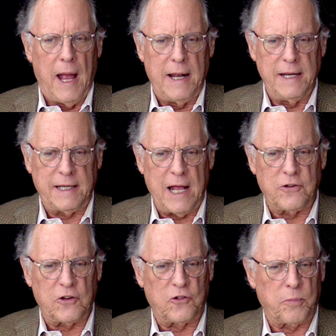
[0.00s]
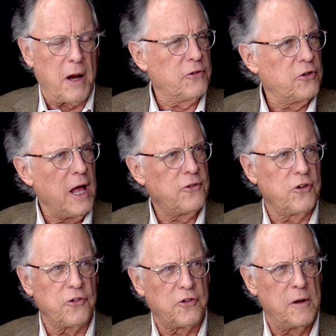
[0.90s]
And it gets expressed not
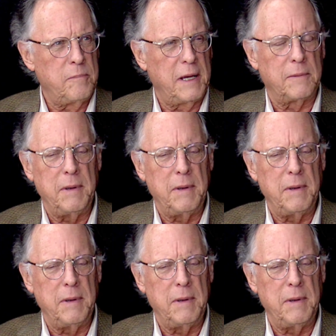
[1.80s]
just in big